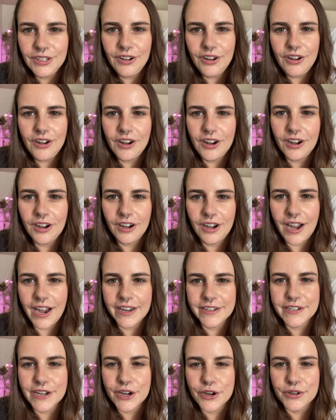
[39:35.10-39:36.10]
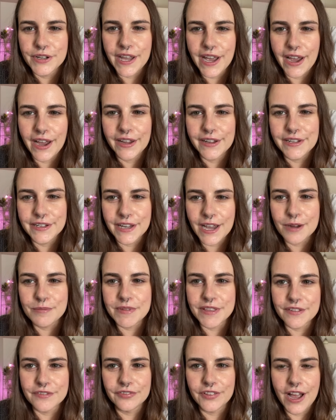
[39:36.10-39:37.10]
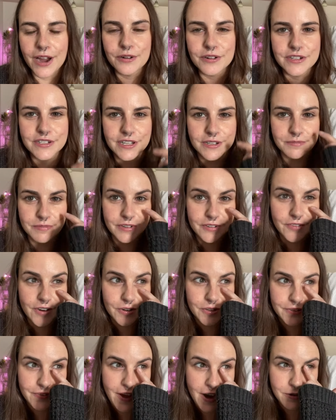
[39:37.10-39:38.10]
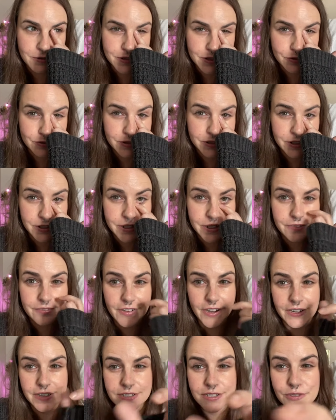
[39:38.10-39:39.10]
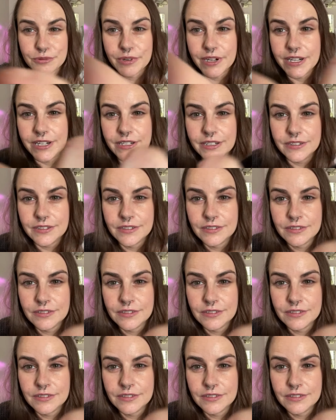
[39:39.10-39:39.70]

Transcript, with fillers: Oh, I know. Yeah, he got me the flowers unprovoked. That was really fucking sweet.